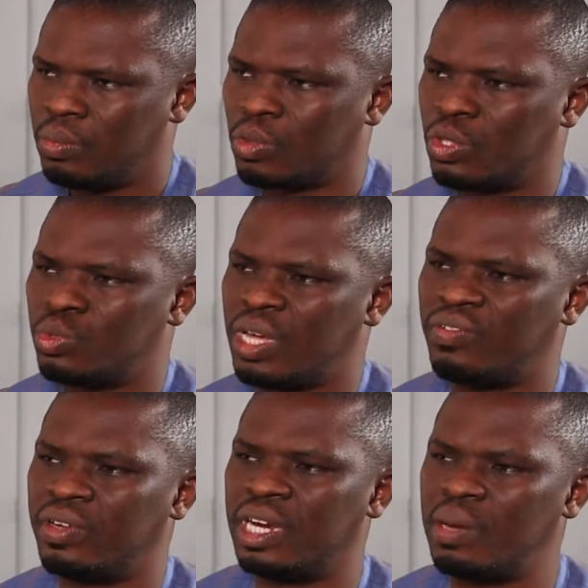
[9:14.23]
because we
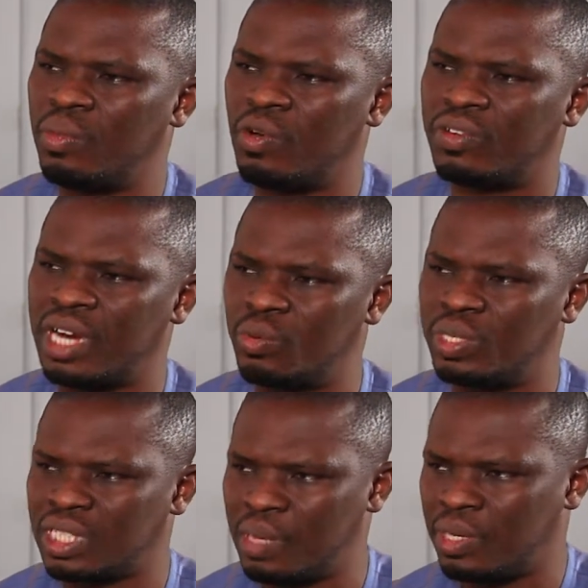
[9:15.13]
have a number of
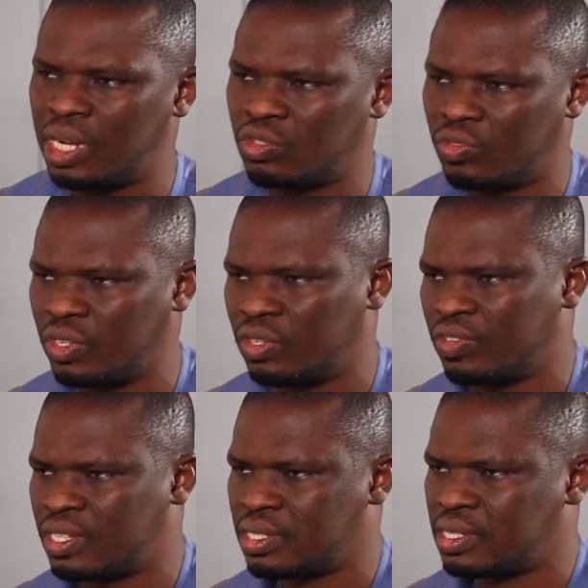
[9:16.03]
graduates coming out of the
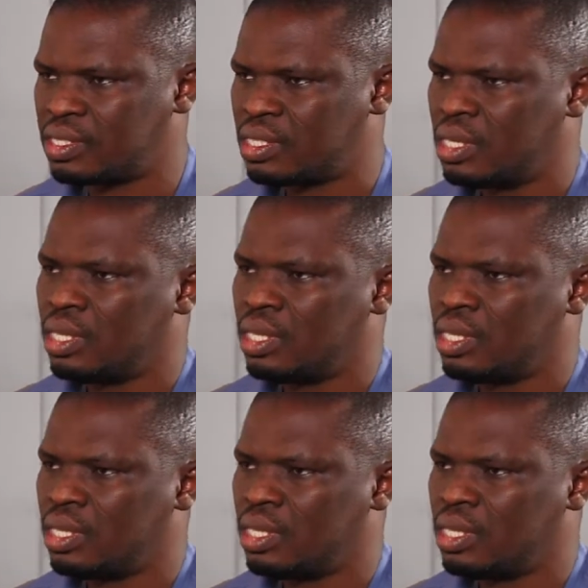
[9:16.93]
universities,